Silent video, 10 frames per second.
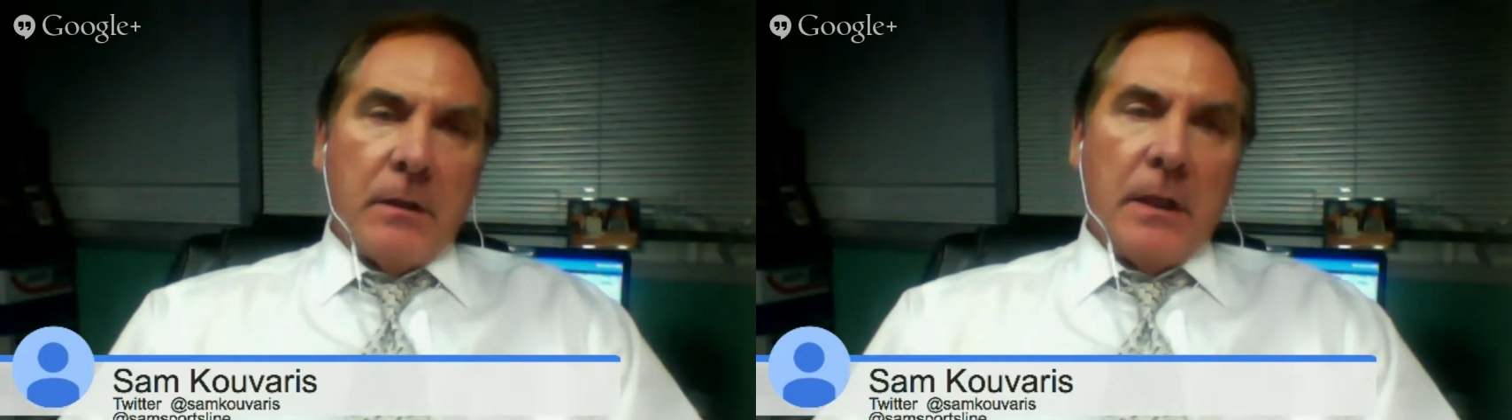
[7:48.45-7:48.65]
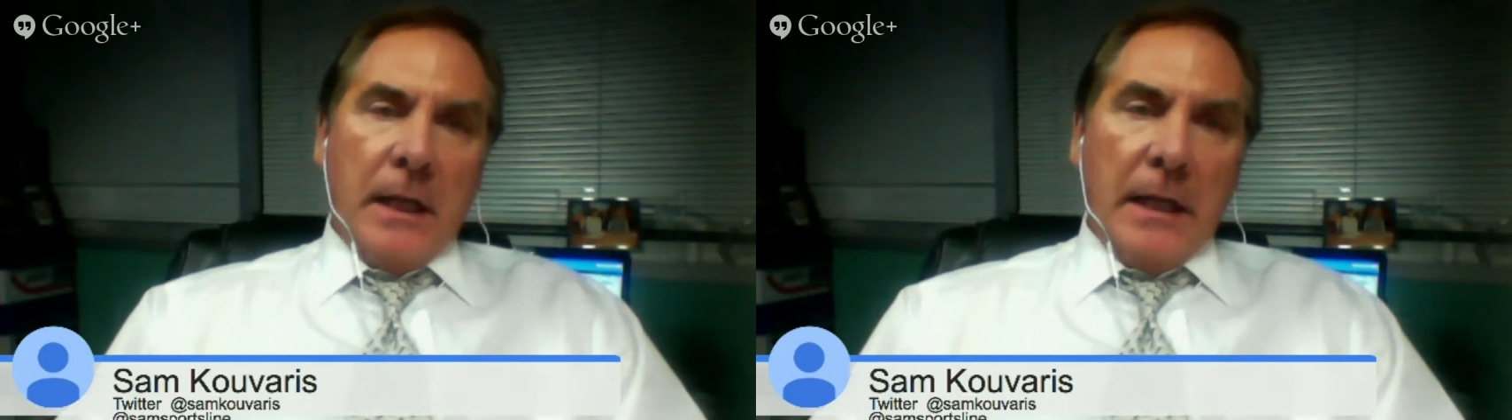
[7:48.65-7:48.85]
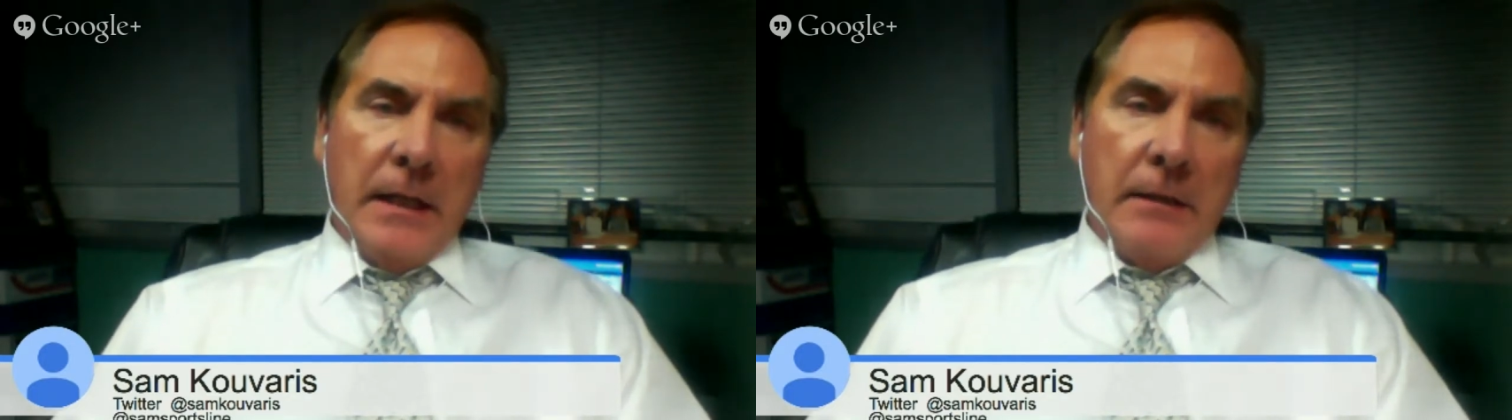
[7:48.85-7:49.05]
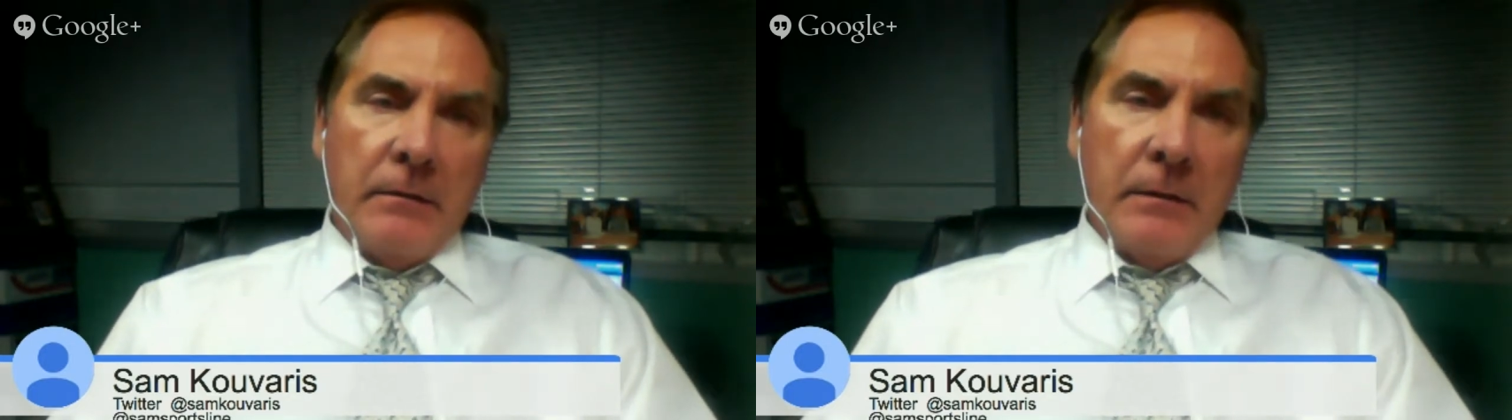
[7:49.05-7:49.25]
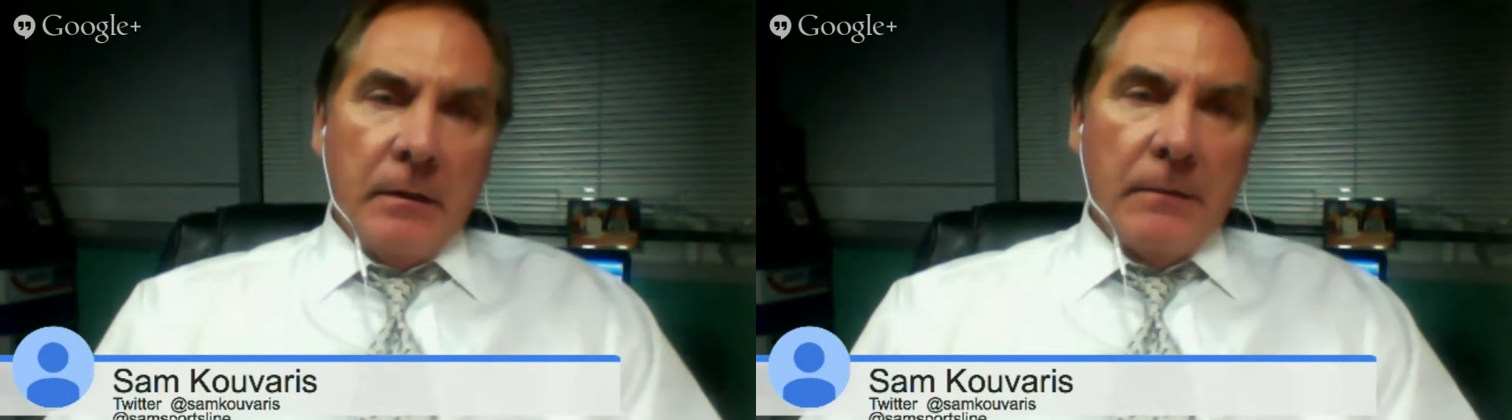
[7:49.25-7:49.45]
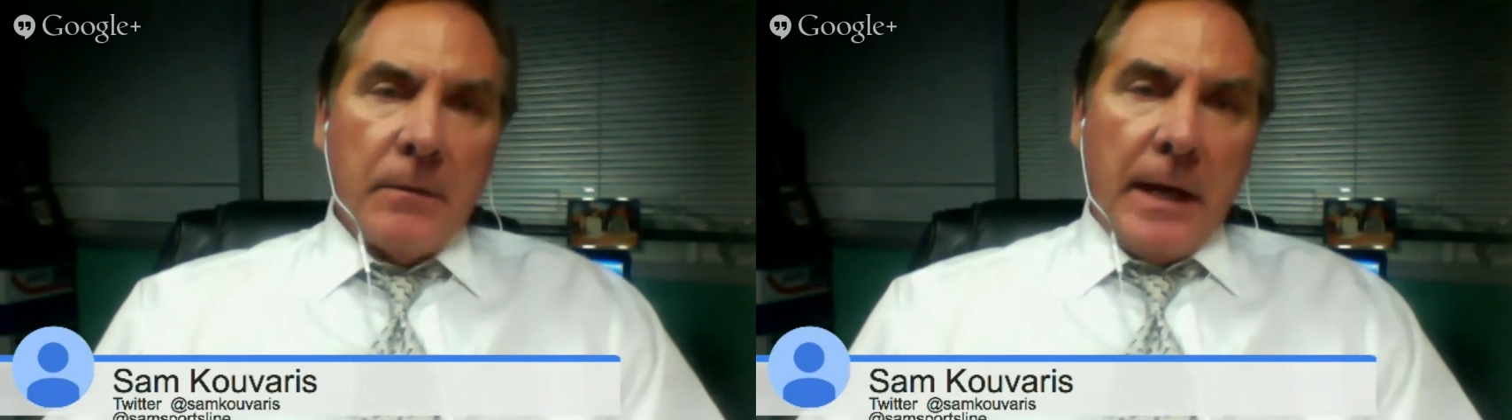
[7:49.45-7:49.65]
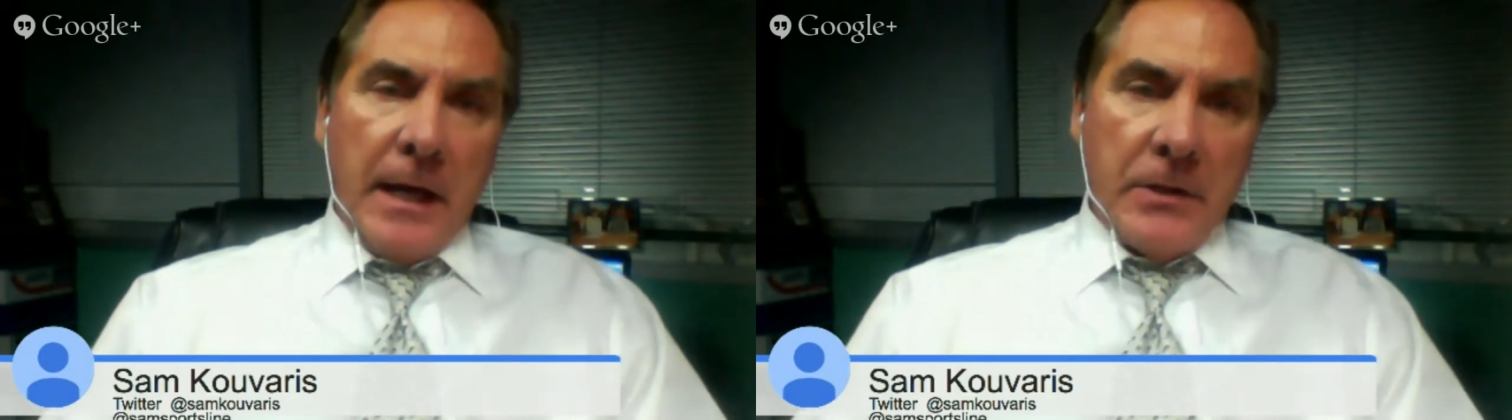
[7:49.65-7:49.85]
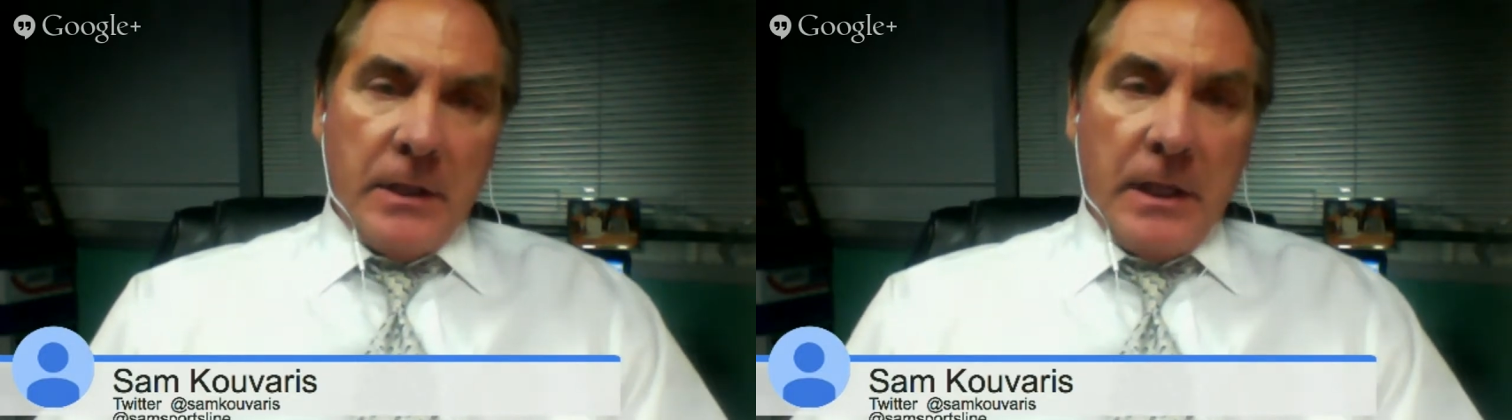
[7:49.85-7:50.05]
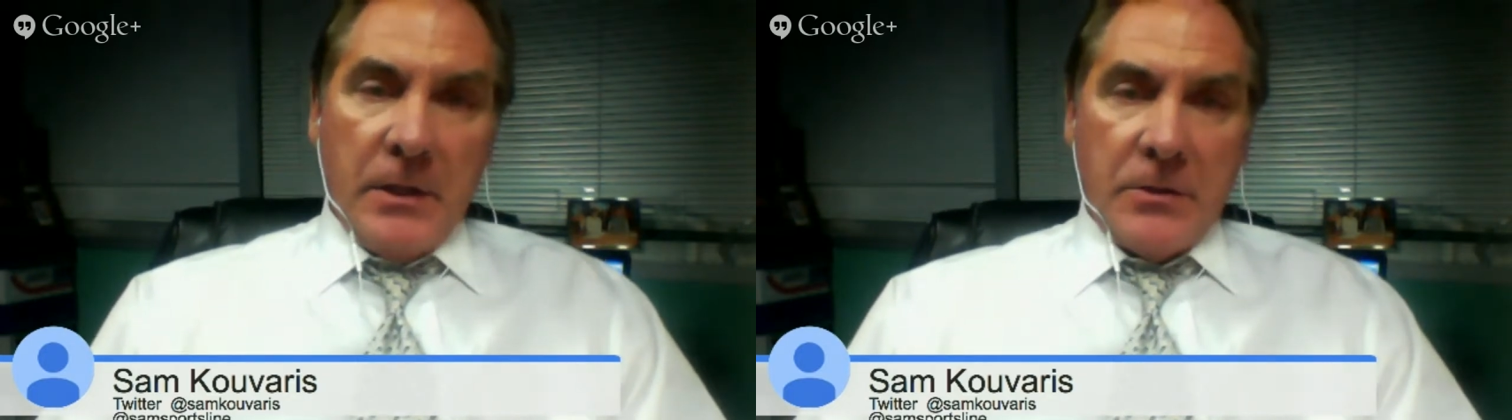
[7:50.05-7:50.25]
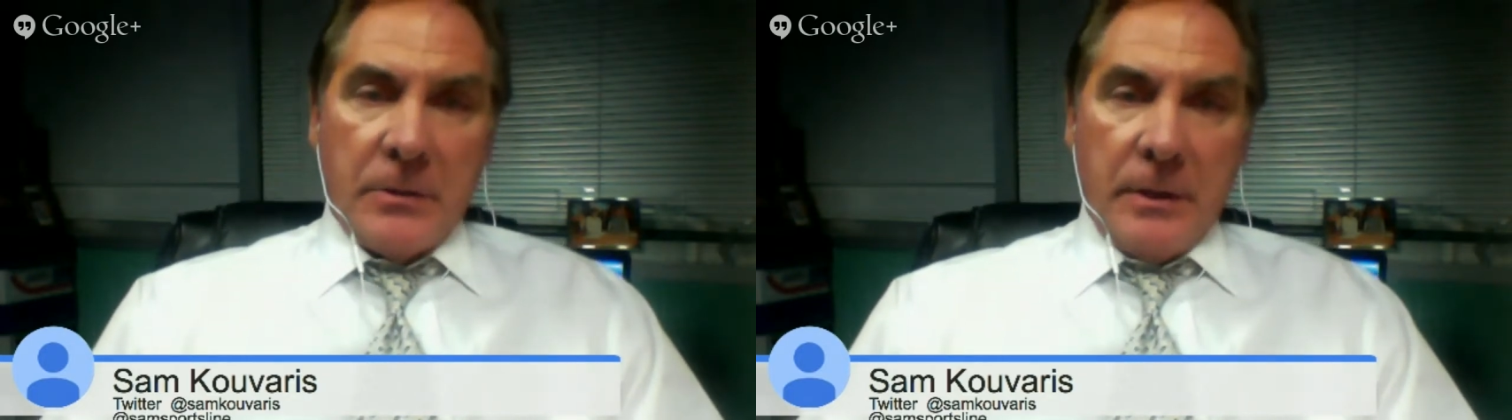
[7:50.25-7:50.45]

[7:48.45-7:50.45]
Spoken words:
in free agent history.